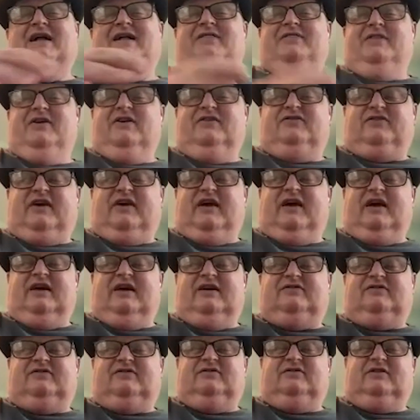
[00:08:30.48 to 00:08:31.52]
In this
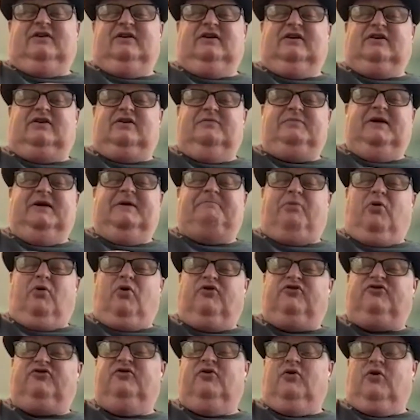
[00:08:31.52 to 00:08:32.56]
case, it could be a
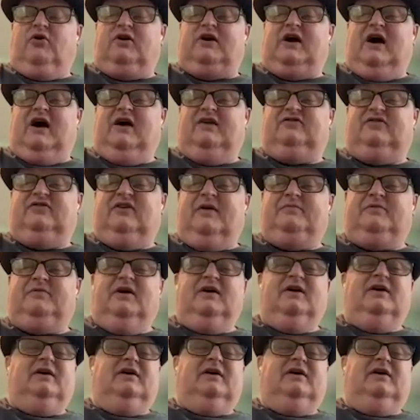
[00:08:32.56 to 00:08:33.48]
person or a concept.